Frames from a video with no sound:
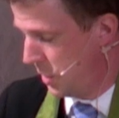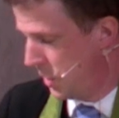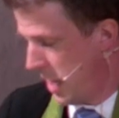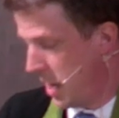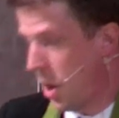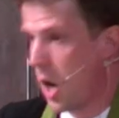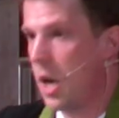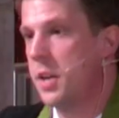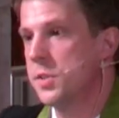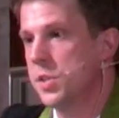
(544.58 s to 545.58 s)
take
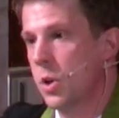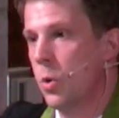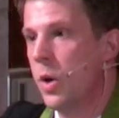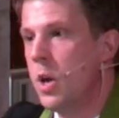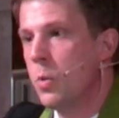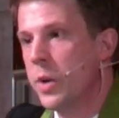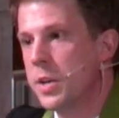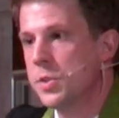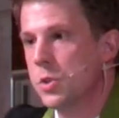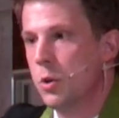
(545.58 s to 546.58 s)
on, and so we
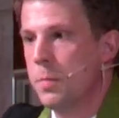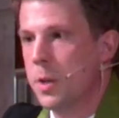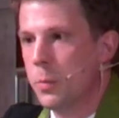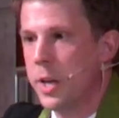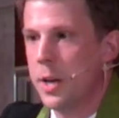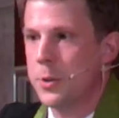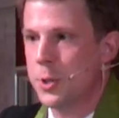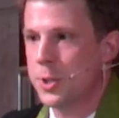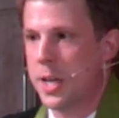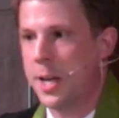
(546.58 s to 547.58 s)
assume that we
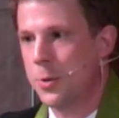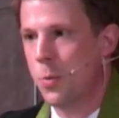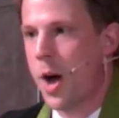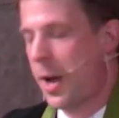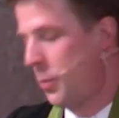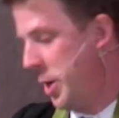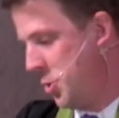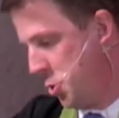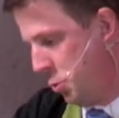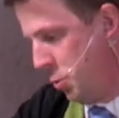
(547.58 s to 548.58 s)
understand why we
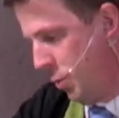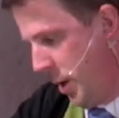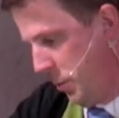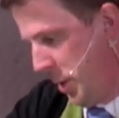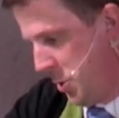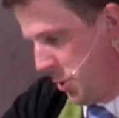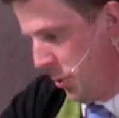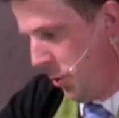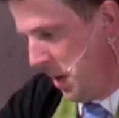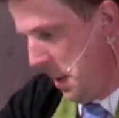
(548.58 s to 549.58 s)
do what we do.